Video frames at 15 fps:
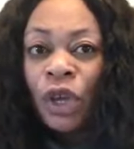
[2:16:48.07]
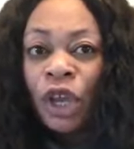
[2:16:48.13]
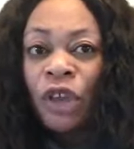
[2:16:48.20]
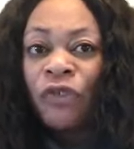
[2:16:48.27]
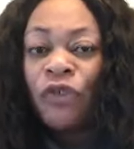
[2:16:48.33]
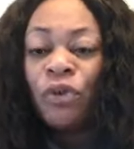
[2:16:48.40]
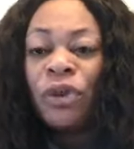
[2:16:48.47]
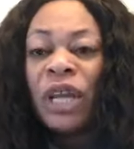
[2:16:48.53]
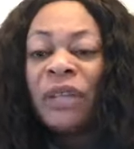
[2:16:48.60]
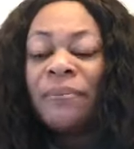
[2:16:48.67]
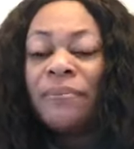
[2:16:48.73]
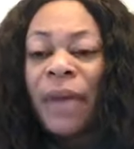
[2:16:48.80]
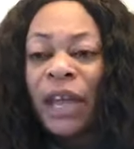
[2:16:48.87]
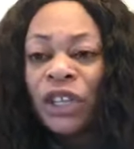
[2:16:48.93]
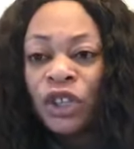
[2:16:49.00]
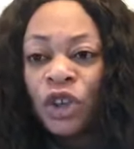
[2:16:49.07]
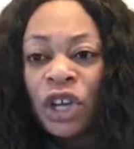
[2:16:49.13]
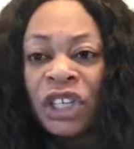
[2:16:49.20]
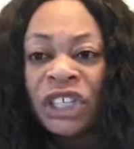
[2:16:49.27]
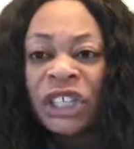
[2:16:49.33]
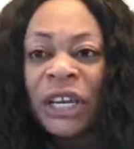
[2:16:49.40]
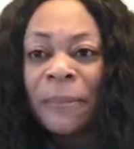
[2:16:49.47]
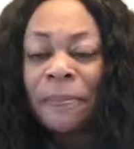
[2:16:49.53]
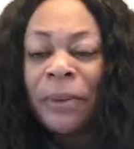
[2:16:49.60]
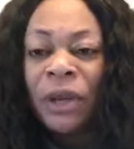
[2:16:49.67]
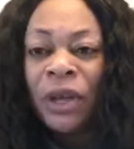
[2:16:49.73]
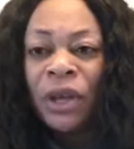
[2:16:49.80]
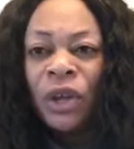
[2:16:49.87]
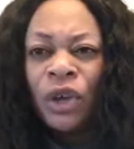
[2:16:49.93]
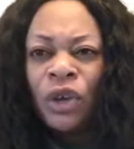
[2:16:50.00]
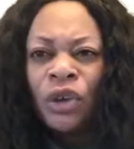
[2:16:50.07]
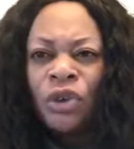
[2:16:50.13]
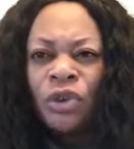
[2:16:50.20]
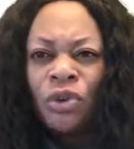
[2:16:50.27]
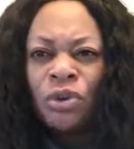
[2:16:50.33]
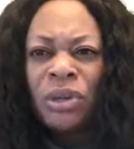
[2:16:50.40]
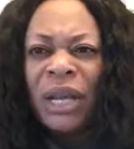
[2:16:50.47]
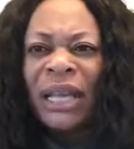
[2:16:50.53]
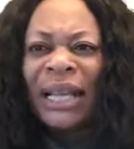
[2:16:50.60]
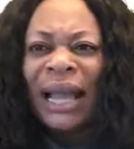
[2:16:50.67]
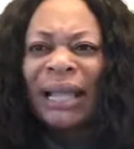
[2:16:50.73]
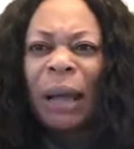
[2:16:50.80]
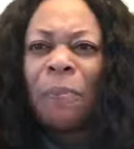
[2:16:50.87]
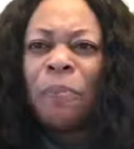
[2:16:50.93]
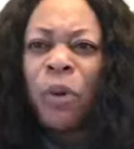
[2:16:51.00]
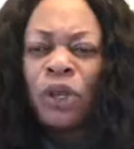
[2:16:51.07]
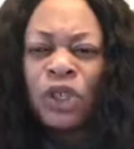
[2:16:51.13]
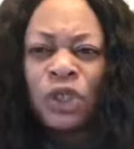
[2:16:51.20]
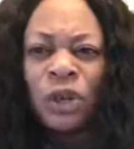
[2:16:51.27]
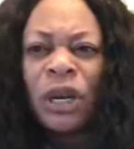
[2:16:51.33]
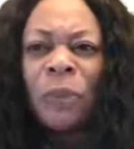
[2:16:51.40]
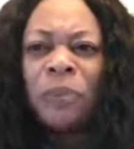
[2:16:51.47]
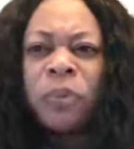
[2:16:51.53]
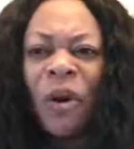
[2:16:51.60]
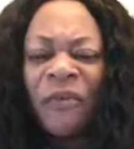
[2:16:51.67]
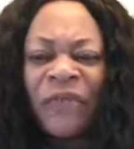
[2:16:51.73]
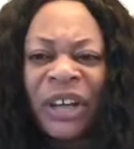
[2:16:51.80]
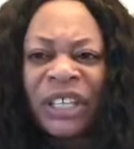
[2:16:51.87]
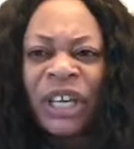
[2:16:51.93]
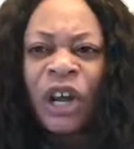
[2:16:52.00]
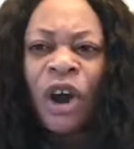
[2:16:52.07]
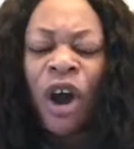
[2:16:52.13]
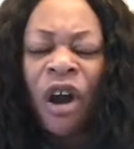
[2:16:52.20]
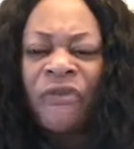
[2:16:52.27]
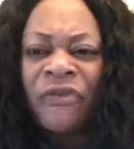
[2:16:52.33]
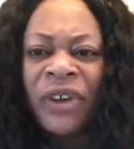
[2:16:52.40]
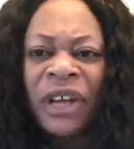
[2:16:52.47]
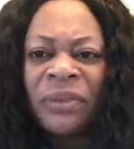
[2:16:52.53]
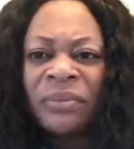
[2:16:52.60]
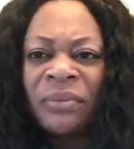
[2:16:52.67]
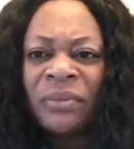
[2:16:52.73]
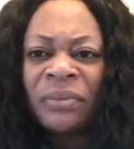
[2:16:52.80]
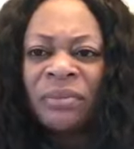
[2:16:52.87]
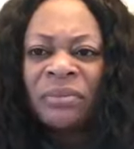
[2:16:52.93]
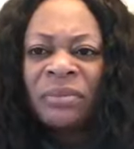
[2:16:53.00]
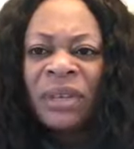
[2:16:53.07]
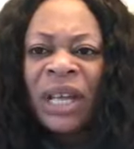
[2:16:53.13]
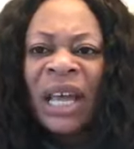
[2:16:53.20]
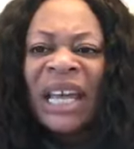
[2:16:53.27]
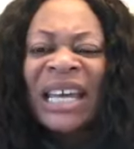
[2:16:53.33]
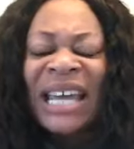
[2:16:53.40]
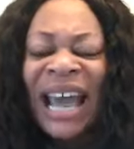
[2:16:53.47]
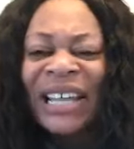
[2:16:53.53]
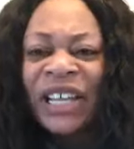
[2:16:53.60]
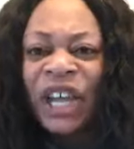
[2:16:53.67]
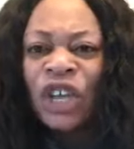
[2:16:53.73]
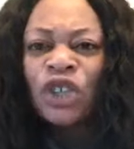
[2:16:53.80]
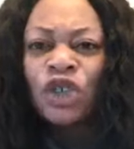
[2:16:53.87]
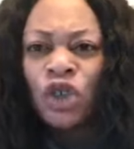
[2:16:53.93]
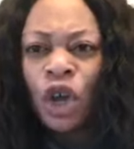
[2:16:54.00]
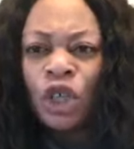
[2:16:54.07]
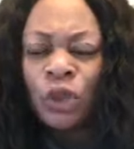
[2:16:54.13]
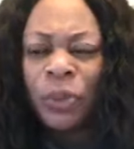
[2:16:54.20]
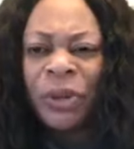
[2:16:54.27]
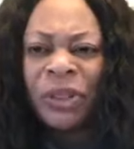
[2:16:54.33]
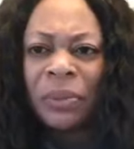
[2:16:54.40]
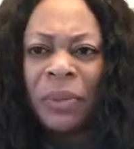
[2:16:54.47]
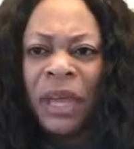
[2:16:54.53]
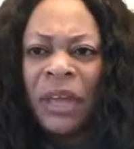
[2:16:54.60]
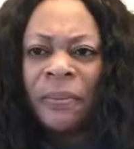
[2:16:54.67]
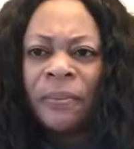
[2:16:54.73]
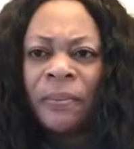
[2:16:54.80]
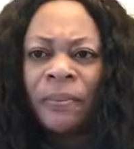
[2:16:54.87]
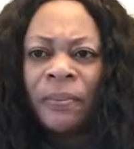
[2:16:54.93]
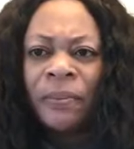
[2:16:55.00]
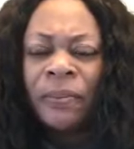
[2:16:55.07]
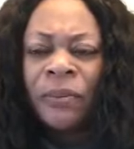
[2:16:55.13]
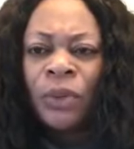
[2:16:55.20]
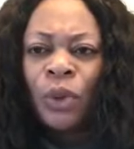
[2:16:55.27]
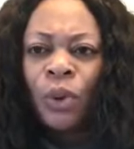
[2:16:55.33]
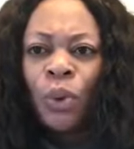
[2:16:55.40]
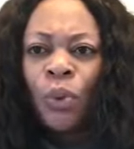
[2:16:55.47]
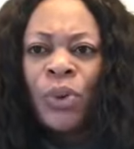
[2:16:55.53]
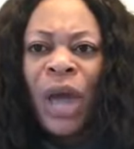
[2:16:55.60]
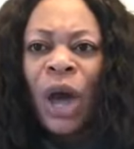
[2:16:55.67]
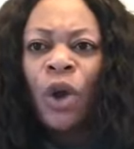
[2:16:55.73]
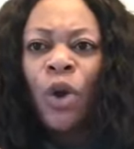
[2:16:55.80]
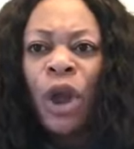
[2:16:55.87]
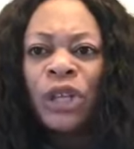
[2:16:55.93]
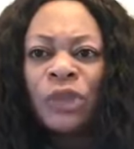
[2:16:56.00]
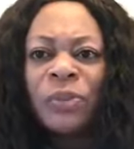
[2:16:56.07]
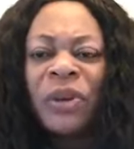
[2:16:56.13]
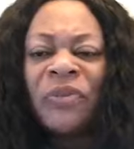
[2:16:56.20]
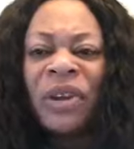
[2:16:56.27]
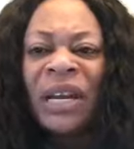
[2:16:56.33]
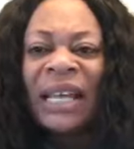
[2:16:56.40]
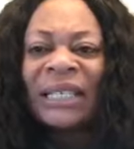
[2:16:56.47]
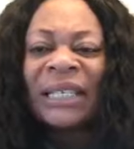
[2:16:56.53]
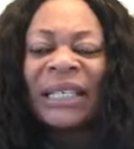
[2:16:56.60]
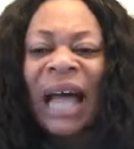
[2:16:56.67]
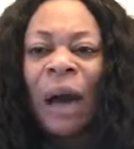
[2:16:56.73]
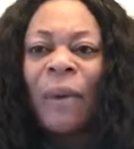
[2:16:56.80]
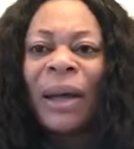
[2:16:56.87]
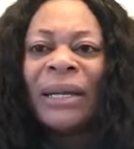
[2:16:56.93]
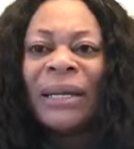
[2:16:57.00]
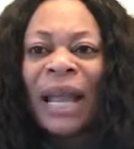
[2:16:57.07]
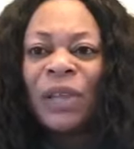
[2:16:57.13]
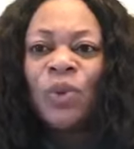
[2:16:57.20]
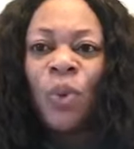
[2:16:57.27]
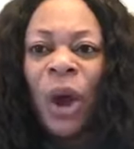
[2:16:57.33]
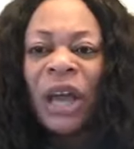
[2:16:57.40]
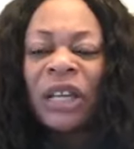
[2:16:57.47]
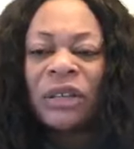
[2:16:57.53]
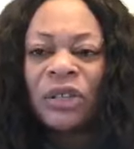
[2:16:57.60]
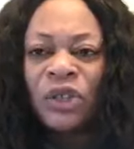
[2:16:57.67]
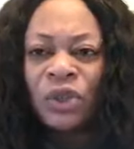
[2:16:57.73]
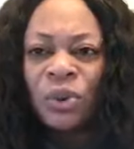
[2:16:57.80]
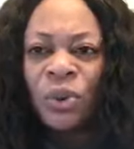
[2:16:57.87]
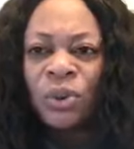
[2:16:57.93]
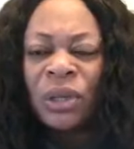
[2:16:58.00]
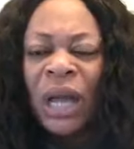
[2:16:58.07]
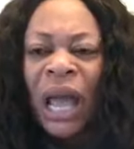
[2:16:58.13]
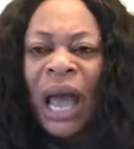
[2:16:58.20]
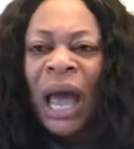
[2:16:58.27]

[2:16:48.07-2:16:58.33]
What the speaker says: If you need mentorship, you need an apostolic prophetic covering, get in touch with me. We are going to be releasing our network soon.